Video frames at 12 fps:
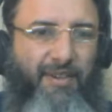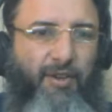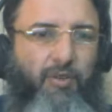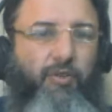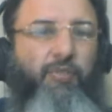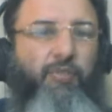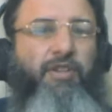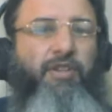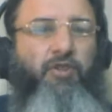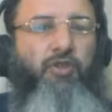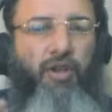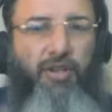So
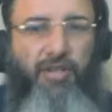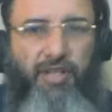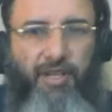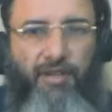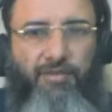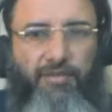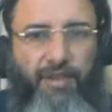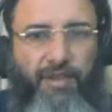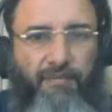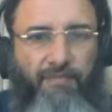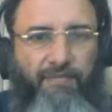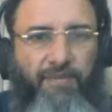majority of
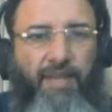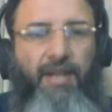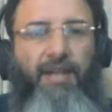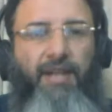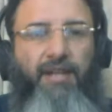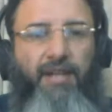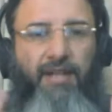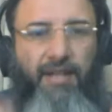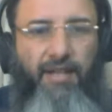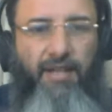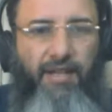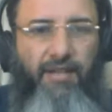them
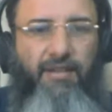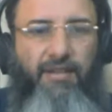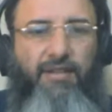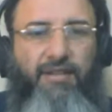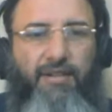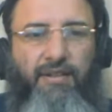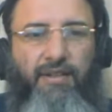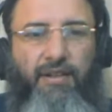learned,